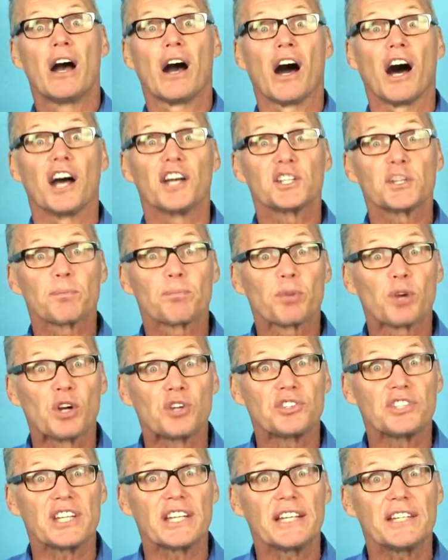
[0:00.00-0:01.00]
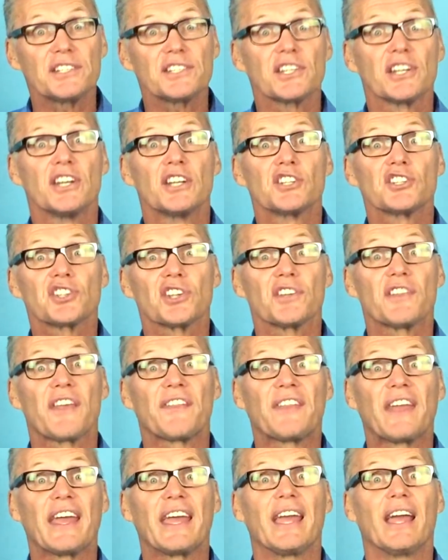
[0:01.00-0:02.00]
onto proteins so
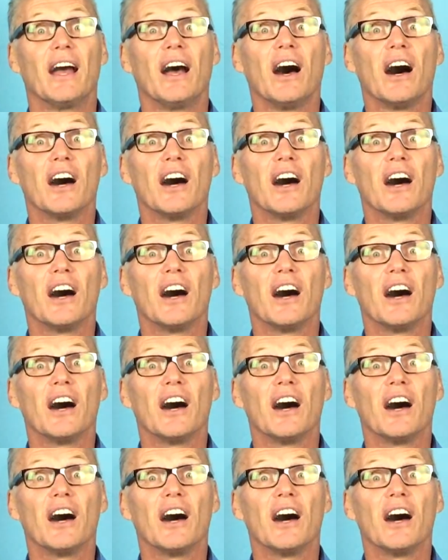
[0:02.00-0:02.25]
that they